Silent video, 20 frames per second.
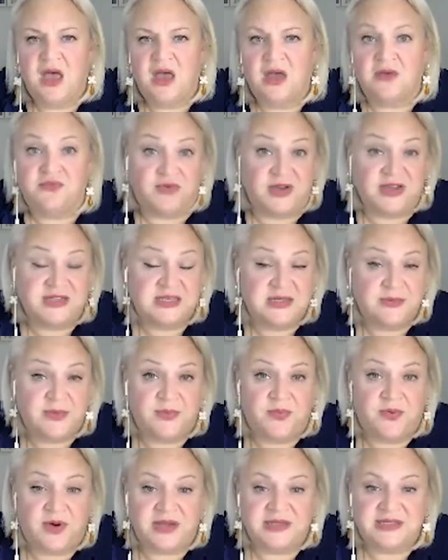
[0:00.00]
a reasonably
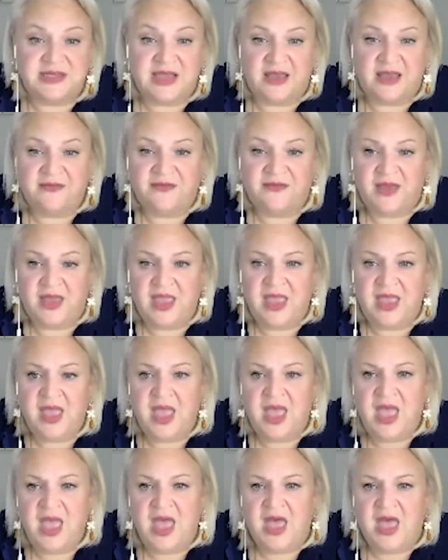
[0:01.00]
priced cafe,
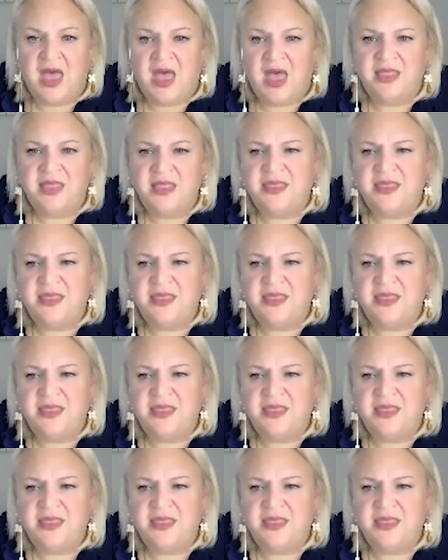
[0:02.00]
and